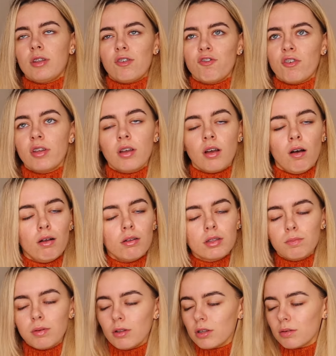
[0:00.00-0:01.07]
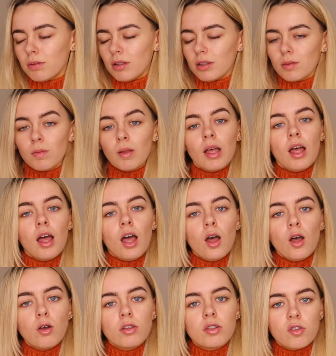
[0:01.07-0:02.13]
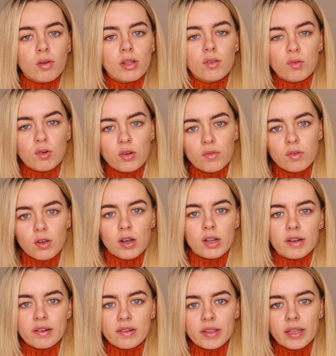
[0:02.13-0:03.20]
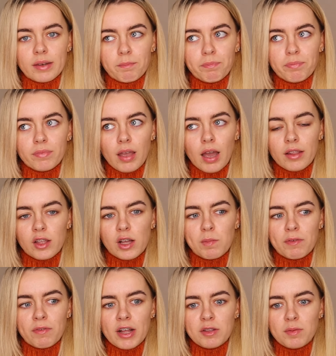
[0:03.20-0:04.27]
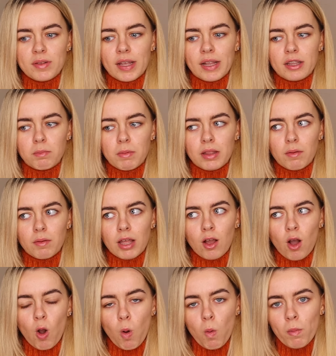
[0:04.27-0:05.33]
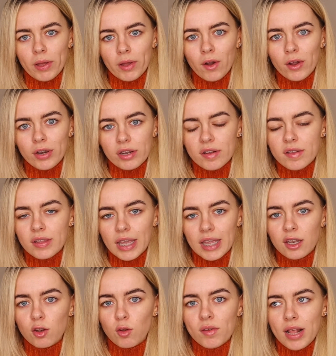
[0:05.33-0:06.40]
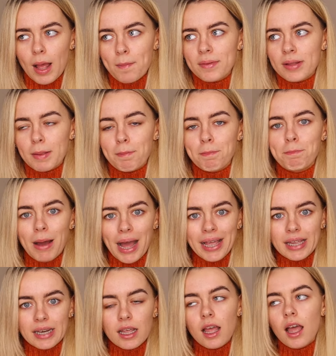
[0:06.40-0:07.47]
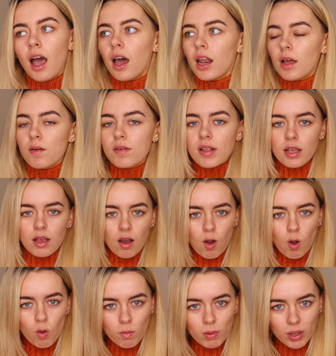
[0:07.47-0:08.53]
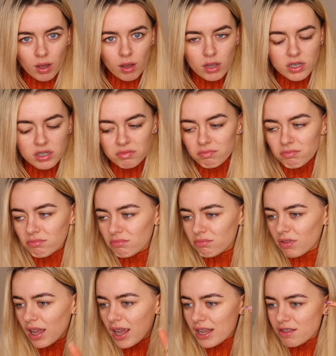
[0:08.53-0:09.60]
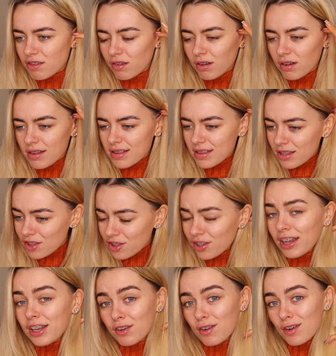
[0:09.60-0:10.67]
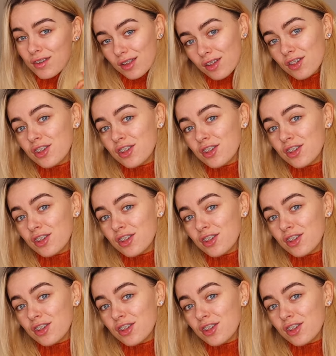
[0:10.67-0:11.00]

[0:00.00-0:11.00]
Drake, hold up. Since when the fuck have you got clear skin? And then all my friends were saying to me, and they were like, oh my god, your skin looks absolutely banging. And I was like, oh my god, it does, she does.